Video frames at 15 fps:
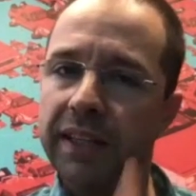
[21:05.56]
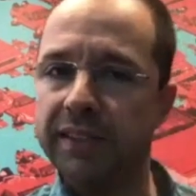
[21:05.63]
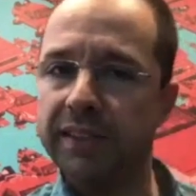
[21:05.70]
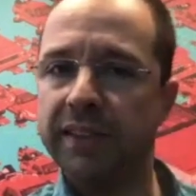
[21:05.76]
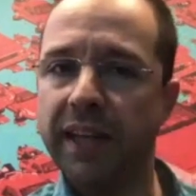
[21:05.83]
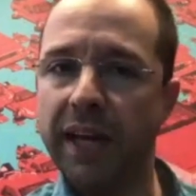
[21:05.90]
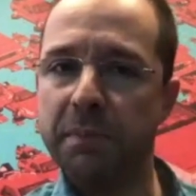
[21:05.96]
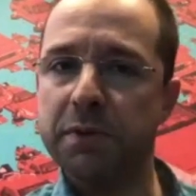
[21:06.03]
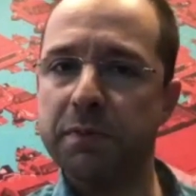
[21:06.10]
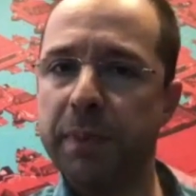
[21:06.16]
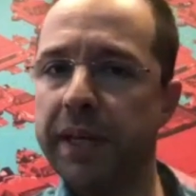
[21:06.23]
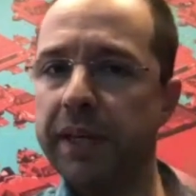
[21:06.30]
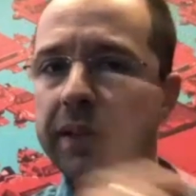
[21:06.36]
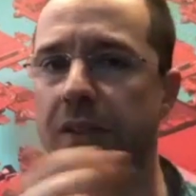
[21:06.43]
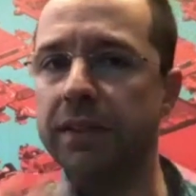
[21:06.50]
Is it time
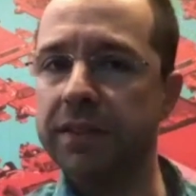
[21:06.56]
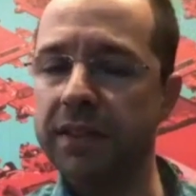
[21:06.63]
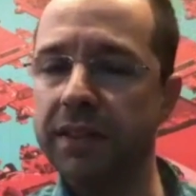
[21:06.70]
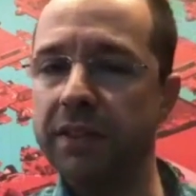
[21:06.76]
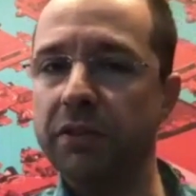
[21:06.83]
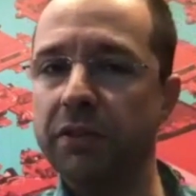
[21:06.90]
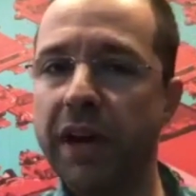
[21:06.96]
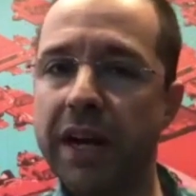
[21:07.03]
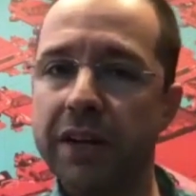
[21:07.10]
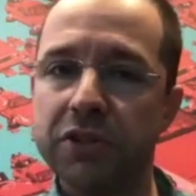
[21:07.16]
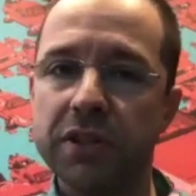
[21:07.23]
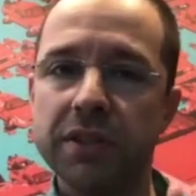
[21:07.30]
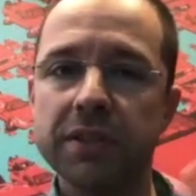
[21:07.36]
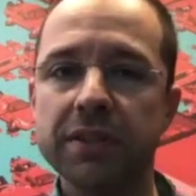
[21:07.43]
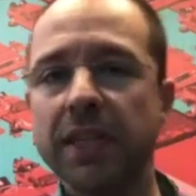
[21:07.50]
spent? Is it
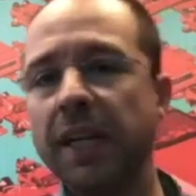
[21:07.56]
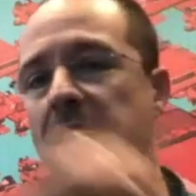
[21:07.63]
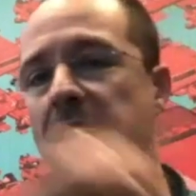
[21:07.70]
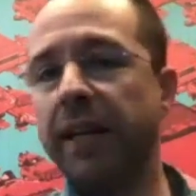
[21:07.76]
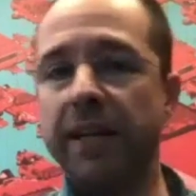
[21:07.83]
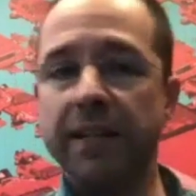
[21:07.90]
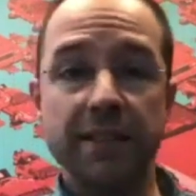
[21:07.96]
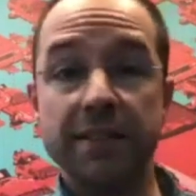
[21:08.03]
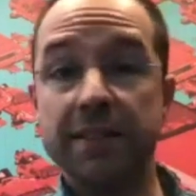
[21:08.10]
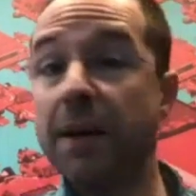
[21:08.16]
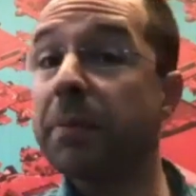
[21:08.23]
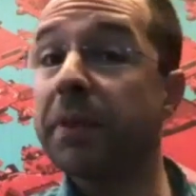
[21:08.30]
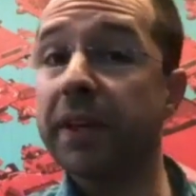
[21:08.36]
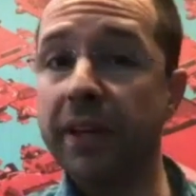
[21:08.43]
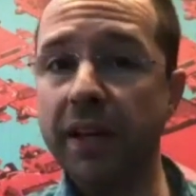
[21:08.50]
interactions? Is it
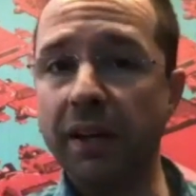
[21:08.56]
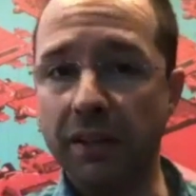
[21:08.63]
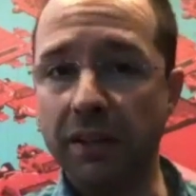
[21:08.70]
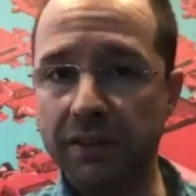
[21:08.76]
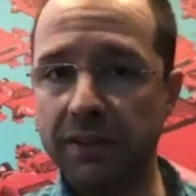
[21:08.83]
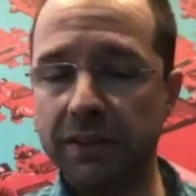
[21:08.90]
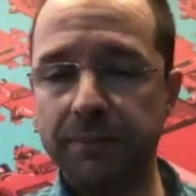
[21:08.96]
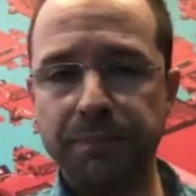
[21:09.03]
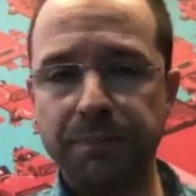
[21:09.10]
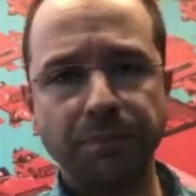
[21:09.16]
something else?